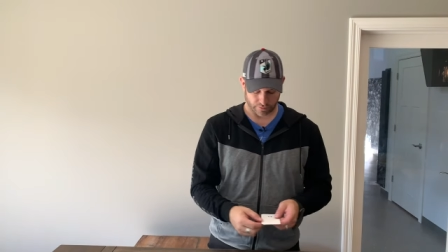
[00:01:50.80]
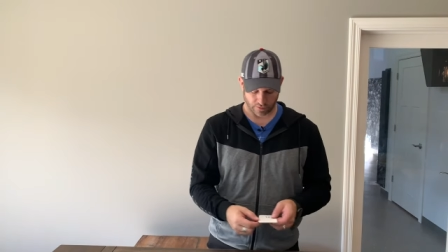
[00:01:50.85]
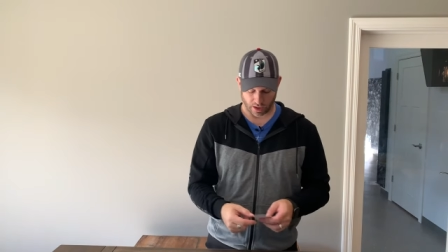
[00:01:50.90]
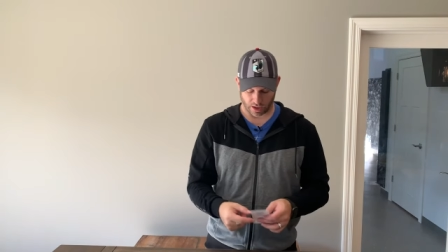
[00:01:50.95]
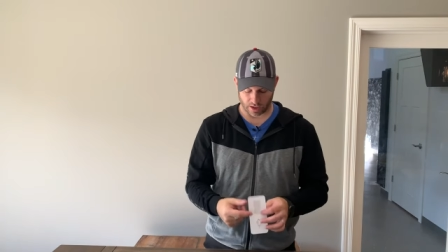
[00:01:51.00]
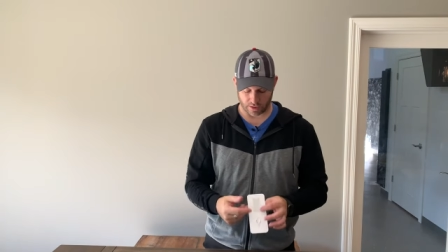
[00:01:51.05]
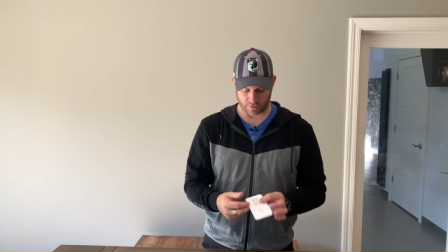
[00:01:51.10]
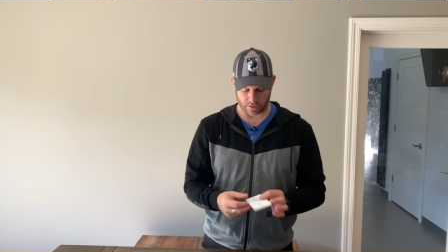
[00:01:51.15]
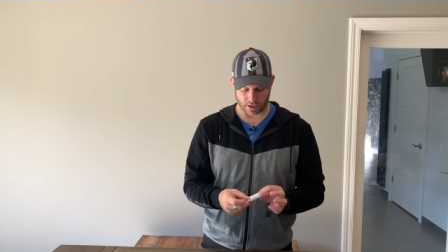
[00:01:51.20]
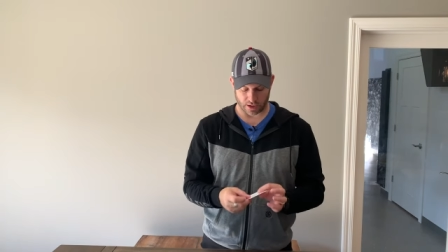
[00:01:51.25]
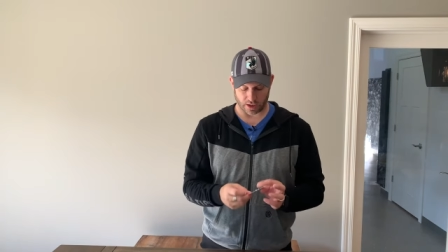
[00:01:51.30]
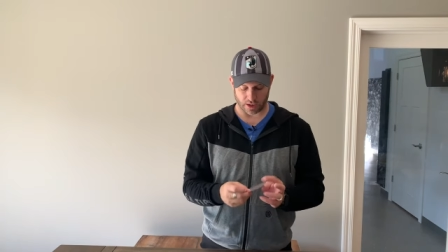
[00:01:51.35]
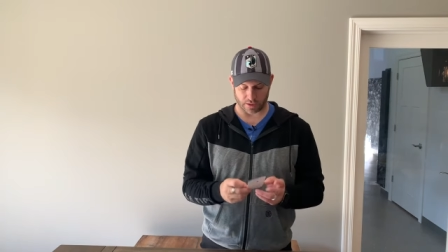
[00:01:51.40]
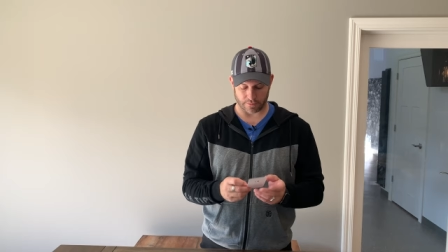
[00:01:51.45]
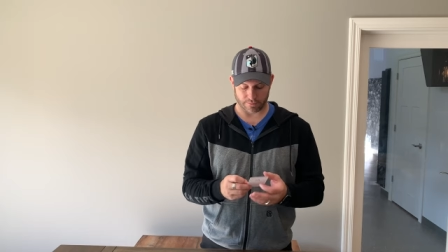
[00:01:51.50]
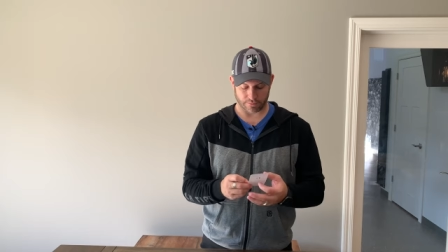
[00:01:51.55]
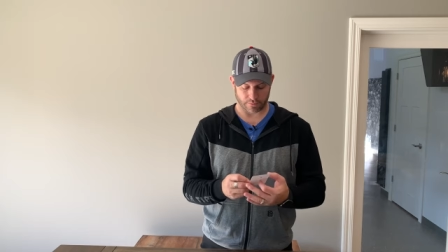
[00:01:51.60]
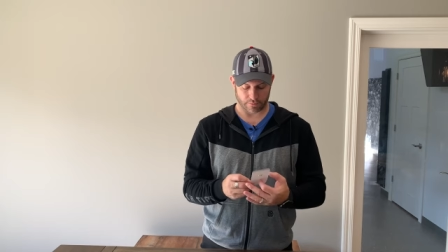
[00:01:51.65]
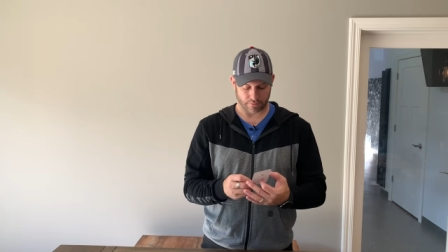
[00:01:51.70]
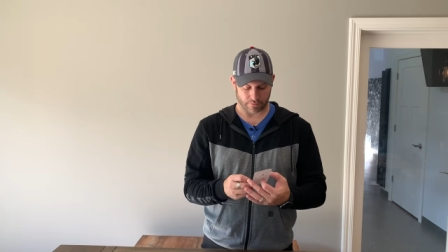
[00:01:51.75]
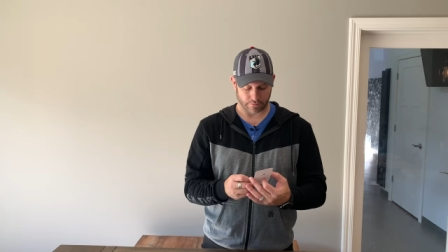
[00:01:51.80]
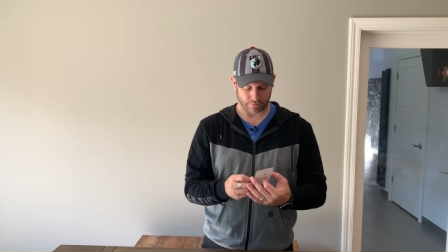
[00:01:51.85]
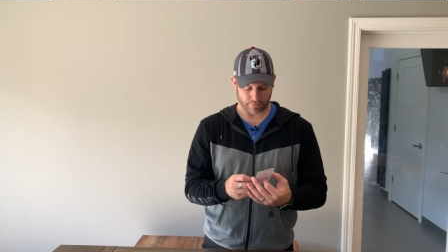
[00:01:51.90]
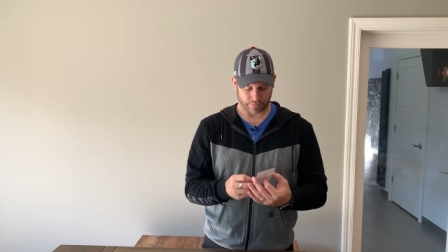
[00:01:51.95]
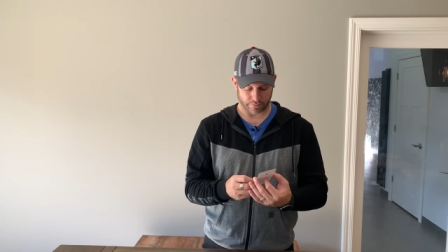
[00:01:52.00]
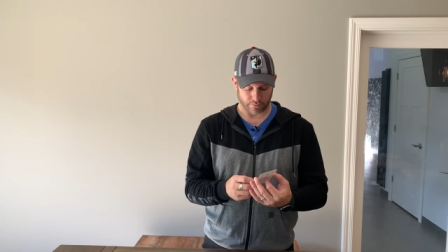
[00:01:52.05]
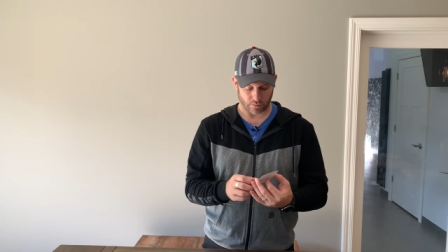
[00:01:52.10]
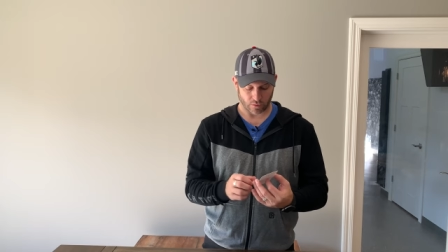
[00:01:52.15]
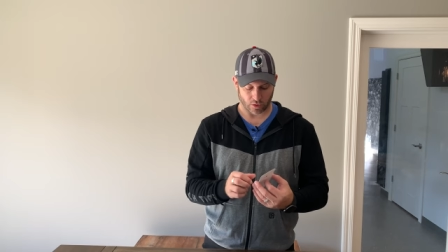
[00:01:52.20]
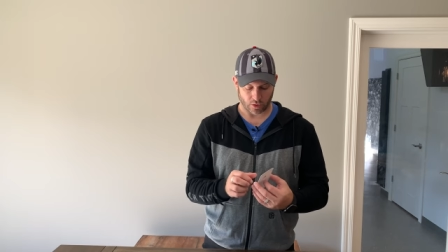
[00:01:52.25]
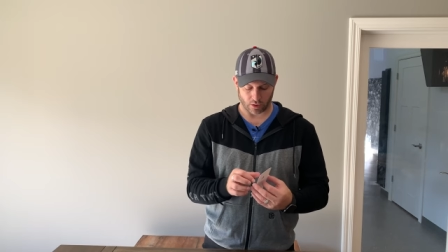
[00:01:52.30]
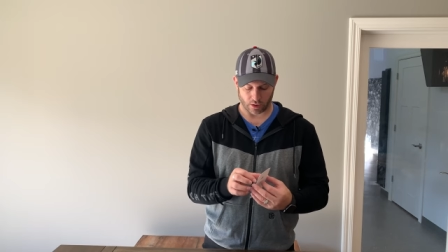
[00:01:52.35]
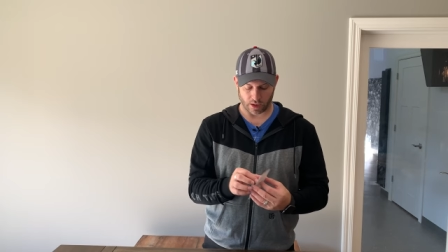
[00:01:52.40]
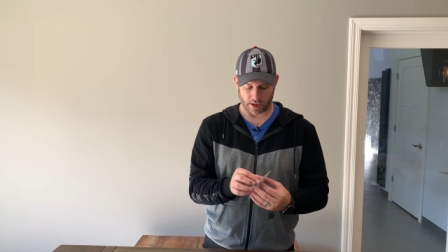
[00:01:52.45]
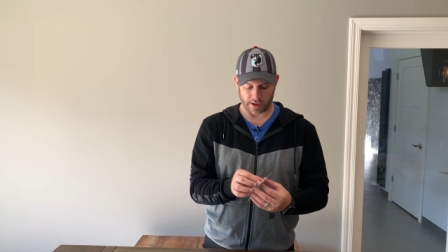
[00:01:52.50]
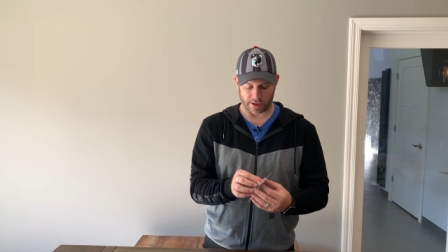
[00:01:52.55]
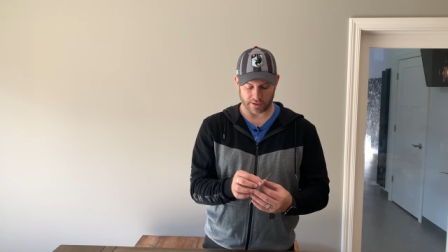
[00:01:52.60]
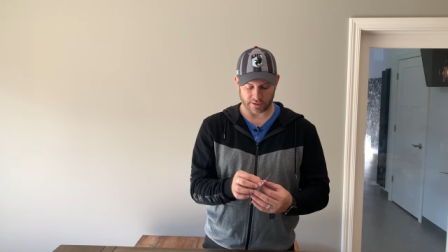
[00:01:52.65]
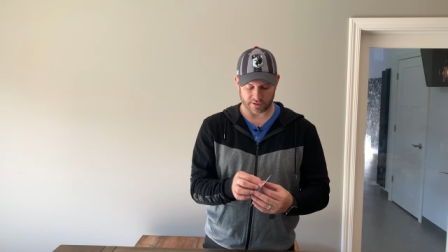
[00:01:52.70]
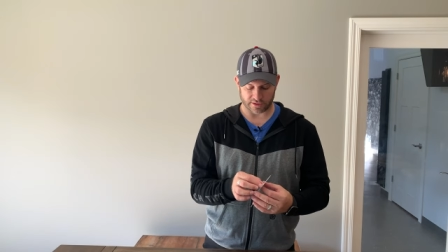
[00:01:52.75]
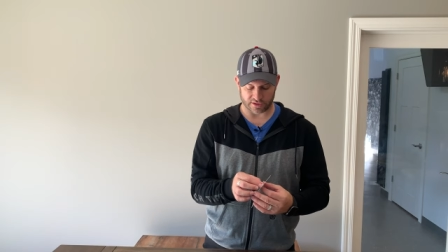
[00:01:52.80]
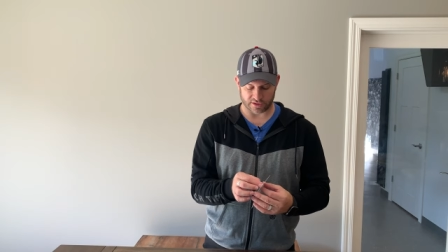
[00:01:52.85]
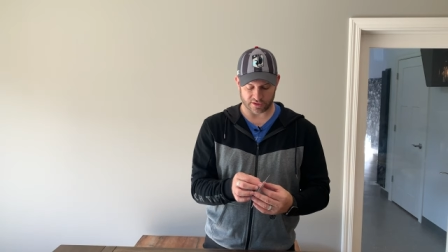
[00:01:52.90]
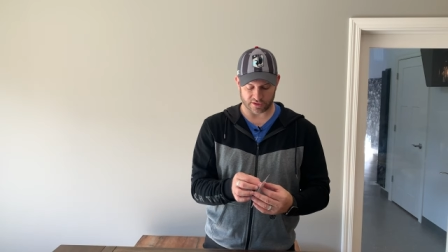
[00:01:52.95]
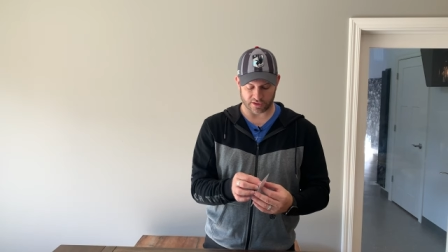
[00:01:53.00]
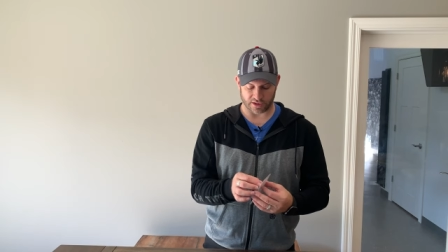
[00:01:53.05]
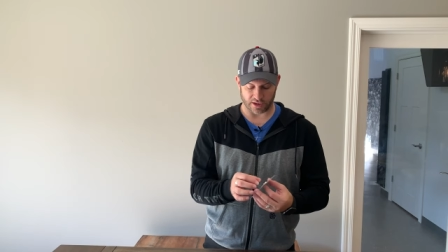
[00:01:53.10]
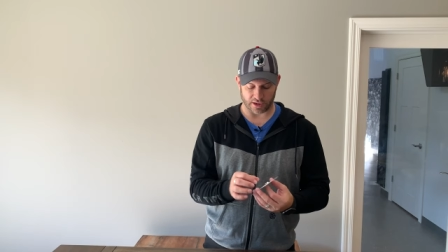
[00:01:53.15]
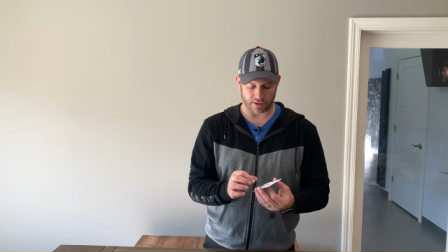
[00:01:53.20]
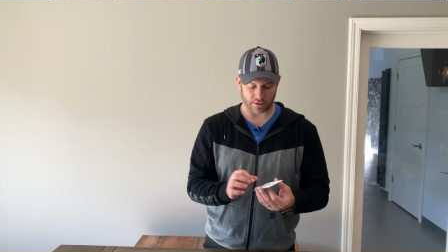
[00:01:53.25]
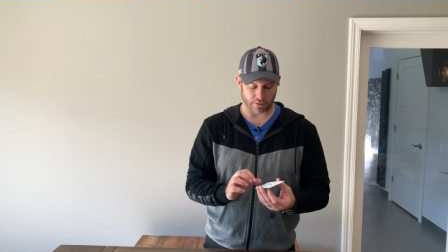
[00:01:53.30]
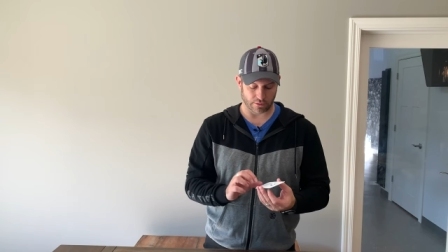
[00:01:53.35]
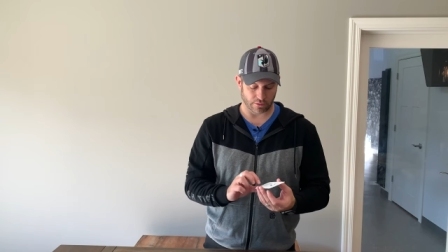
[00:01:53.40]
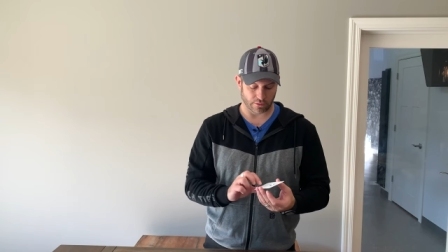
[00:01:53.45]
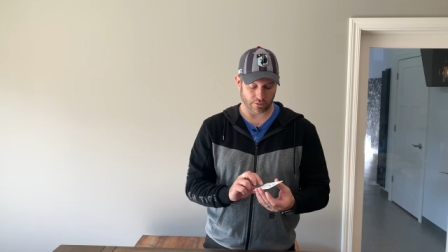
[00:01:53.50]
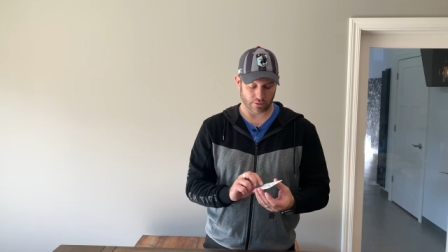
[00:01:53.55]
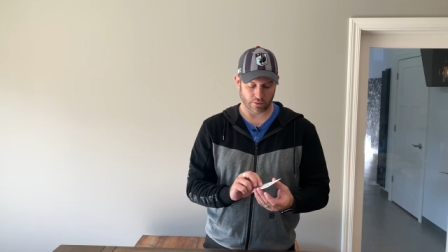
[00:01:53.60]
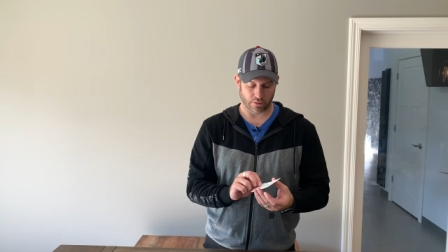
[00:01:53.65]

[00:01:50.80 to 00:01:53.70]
And then a SIM,